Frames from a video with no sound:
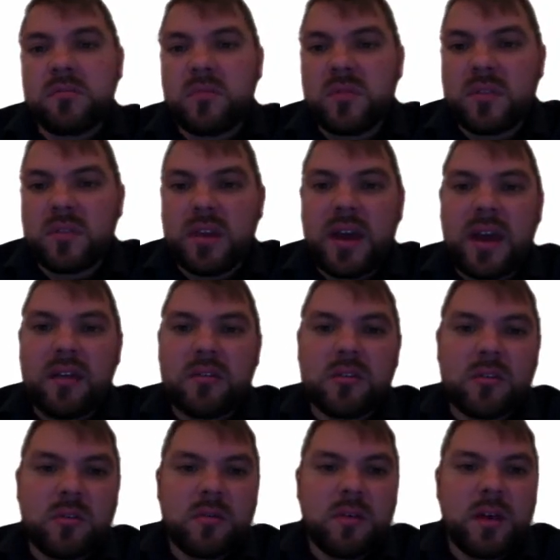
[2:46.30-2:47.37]
That arrow
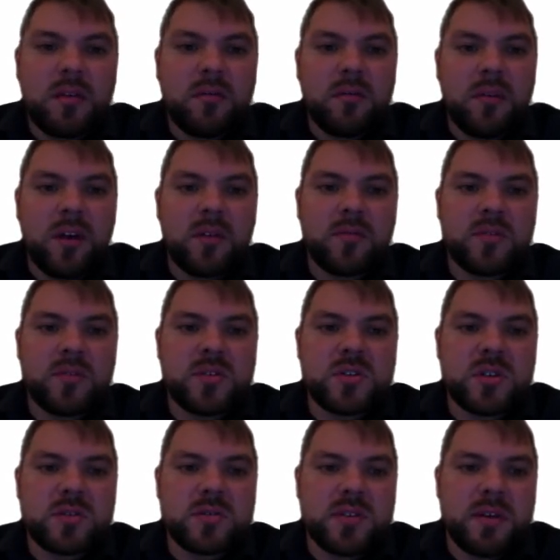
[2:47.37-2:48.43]
hopefully
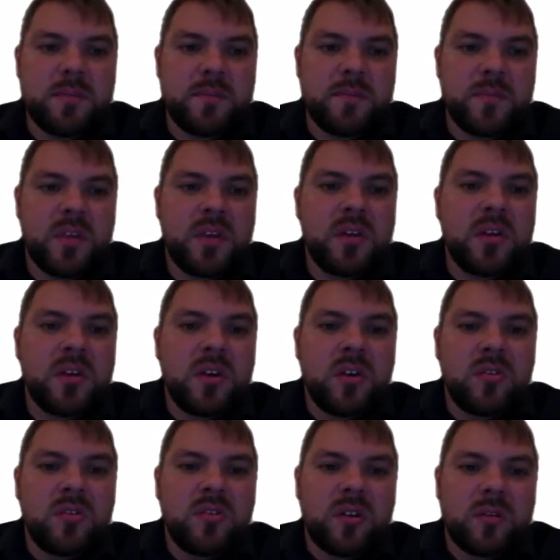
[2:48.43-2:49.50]
shows that.
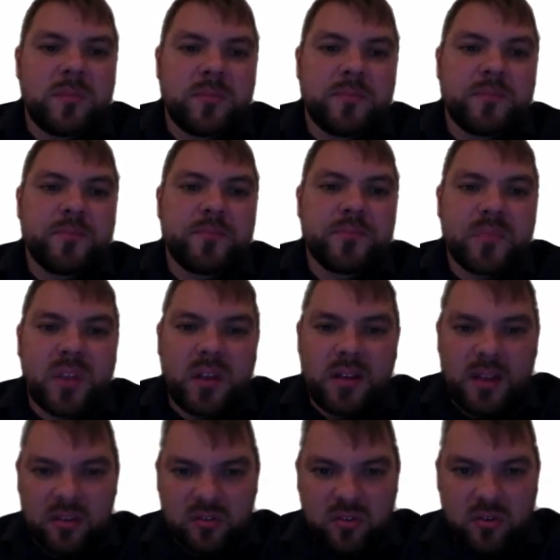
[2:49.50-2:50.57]
So
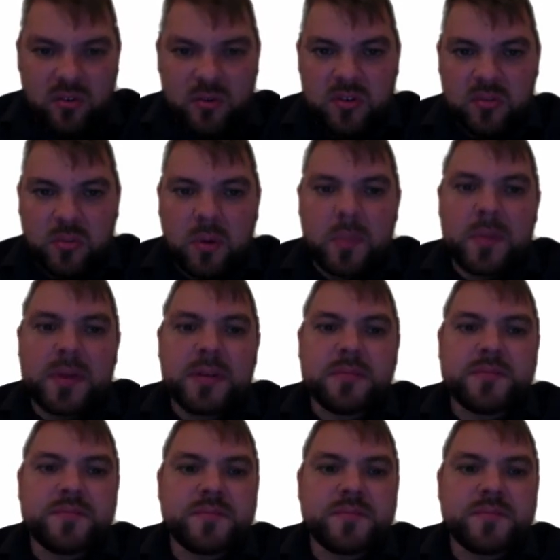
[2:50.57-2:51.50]
let's do this properly.